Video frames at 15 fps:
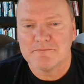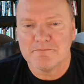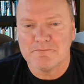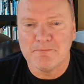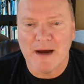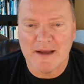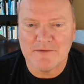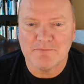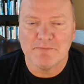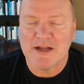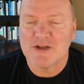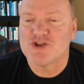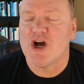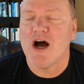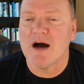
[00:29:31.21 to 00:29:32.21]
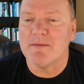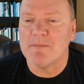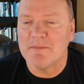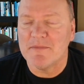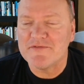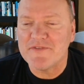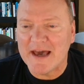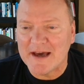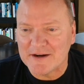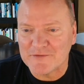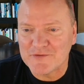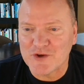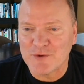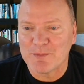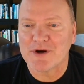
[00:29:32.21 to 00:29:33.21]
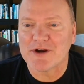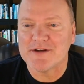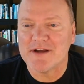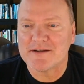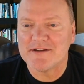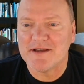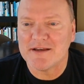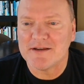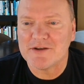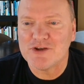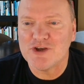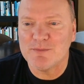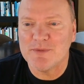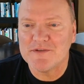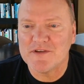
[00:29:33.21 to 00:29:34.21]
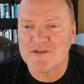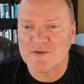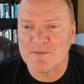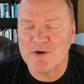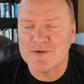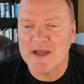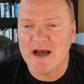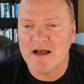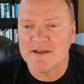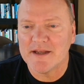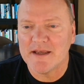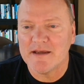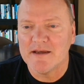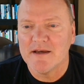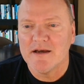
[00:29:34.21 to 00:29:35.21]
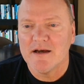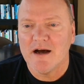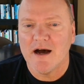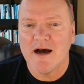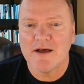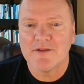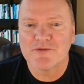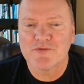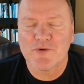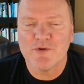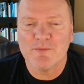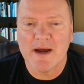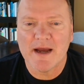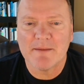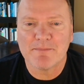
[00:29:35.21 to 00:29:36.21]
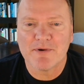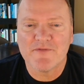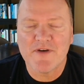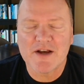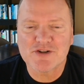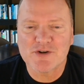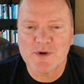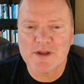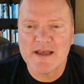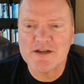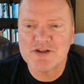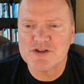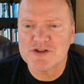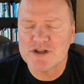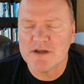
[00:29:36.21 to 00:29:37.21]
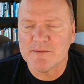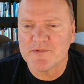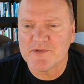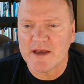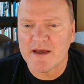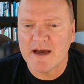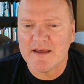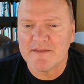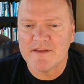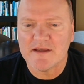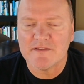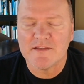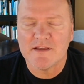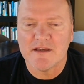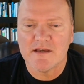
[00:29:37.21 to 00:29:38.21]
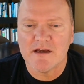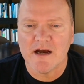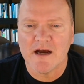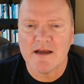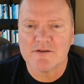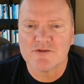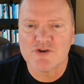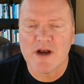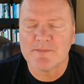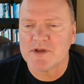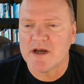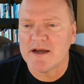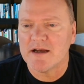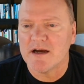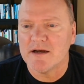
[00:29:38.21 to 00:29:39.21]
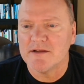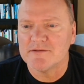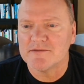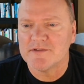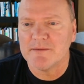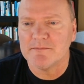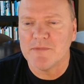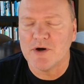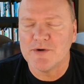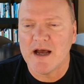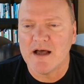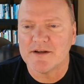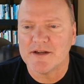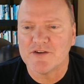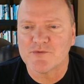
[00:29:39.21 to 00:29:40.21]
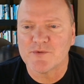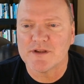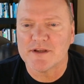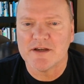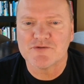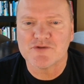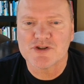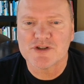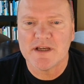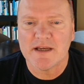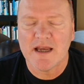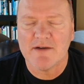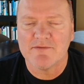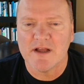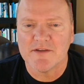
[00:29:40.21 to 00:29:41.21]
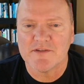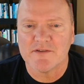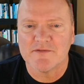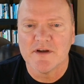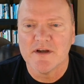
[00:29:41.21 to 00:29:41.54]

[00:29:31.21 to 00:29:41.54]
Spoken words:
by job, I'm a fan of superconducting qubits as a modality. Through my professional relationships, I think the trapped ion modality is really interesting. Have lots of